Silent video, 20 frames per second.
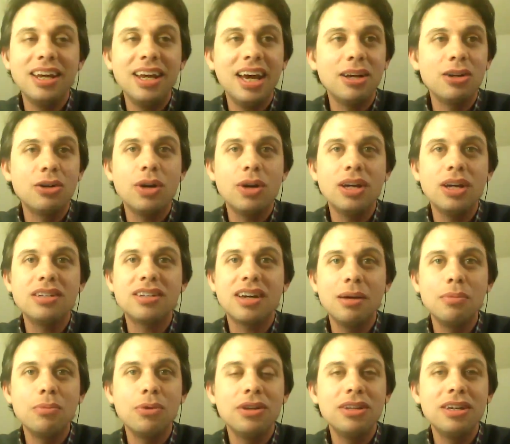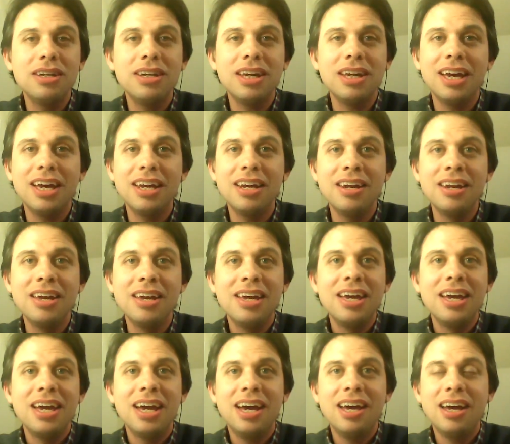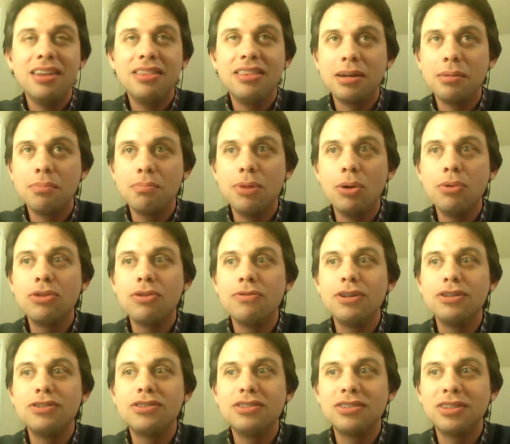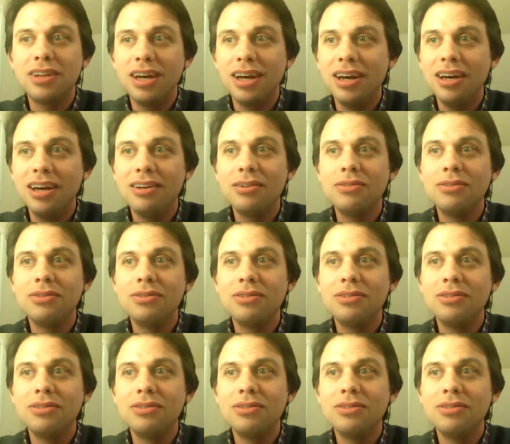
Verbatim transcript: and had a great time with it, and, and I think both of us, uh,